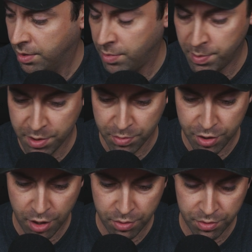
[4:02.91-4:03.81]
maybe some
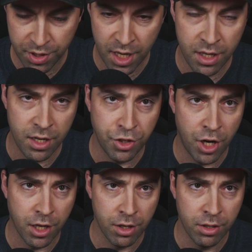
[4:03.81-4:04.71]
stones and a
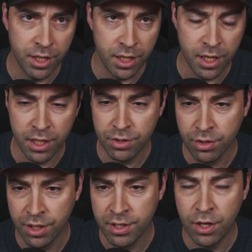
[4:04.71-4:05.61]
shotgun cleaning kit. So
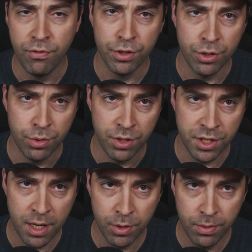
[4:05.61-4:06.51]
let's head over to the
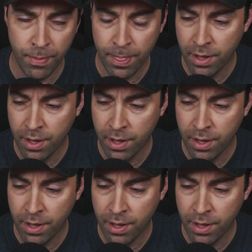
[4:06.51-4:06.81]
table.